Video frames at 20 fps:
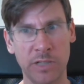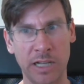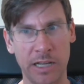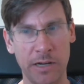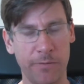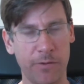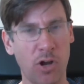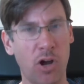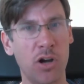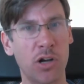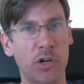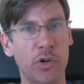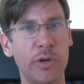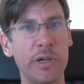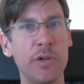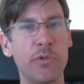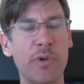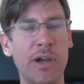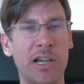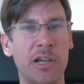kind of
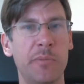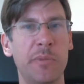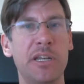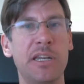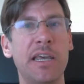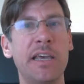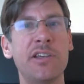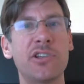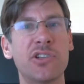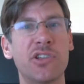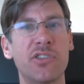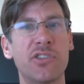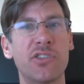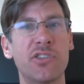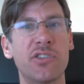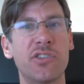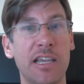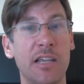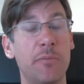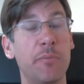concrete recommendation
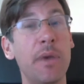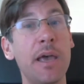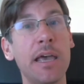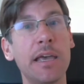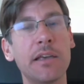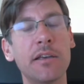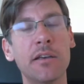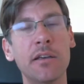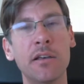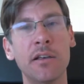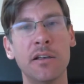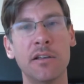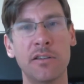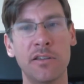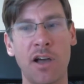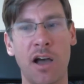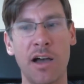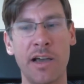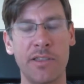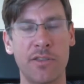that I can make
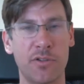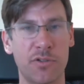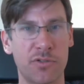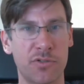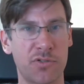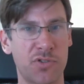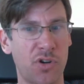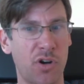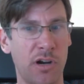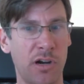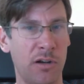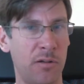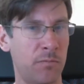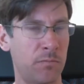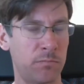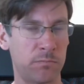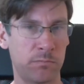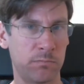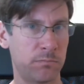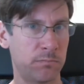to either start
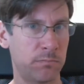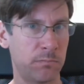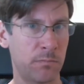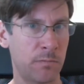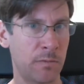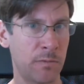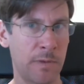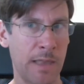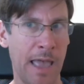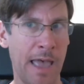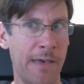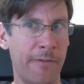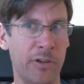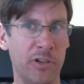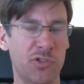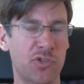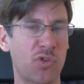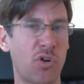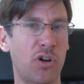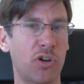
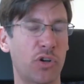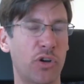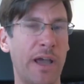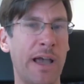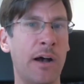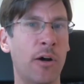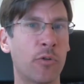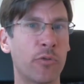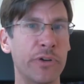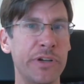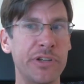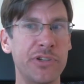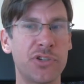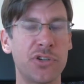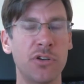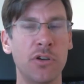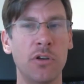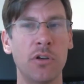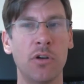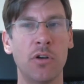having stronger
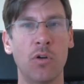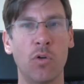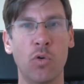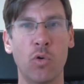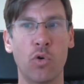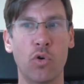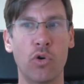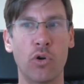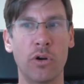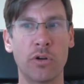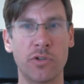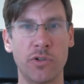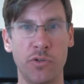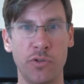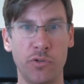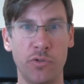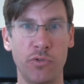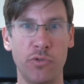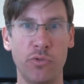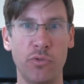outreach or
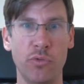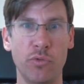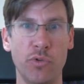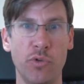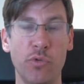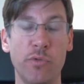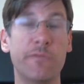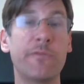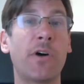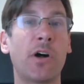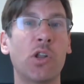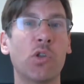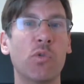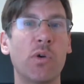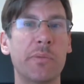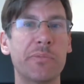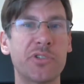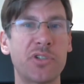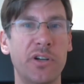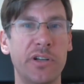to do
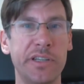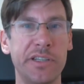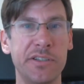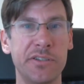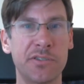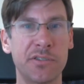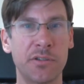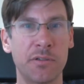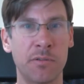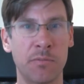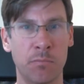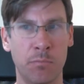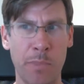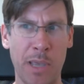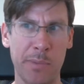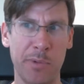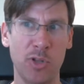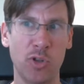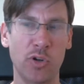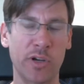follow-up studies,
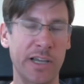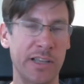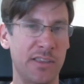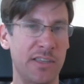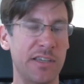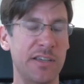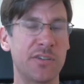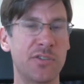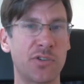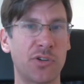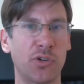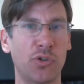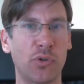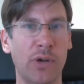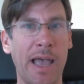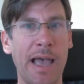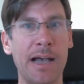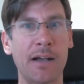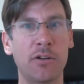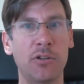maybe look at the
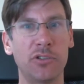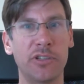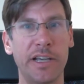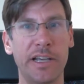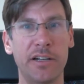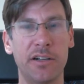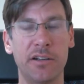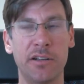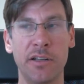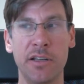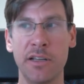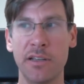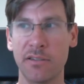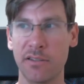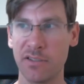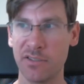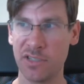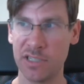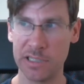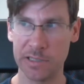internal Kaggle data
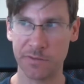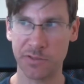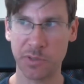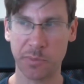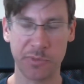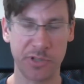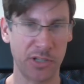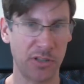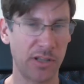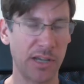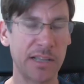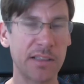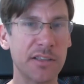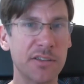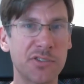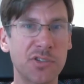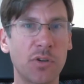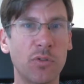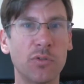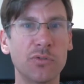to see if something like
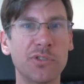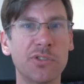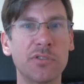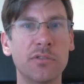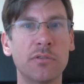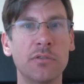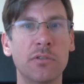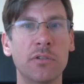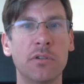this holds.